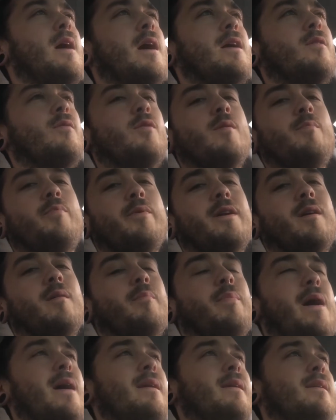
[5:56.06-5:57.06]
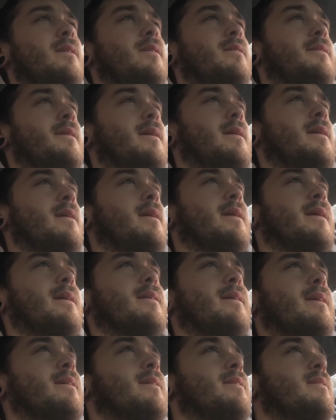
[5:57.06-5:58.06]
don't really plan on buying anything. I
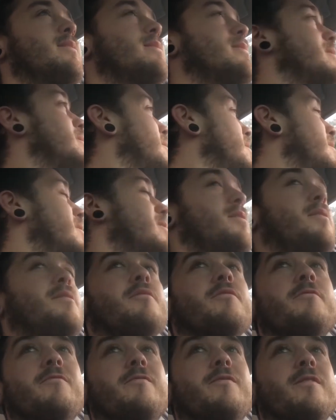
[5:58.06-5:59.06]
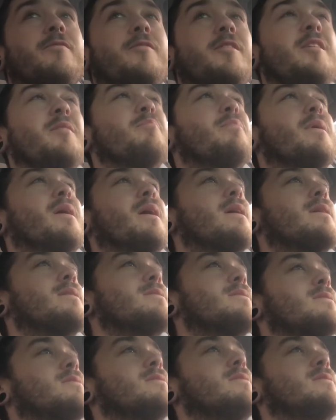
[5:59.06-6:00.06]
got like
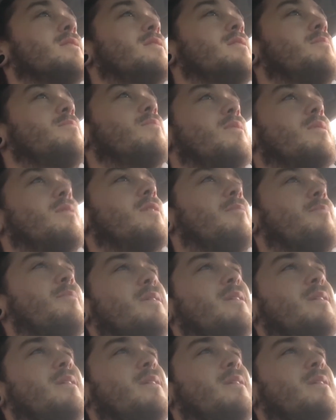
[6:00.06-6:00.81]
$50 on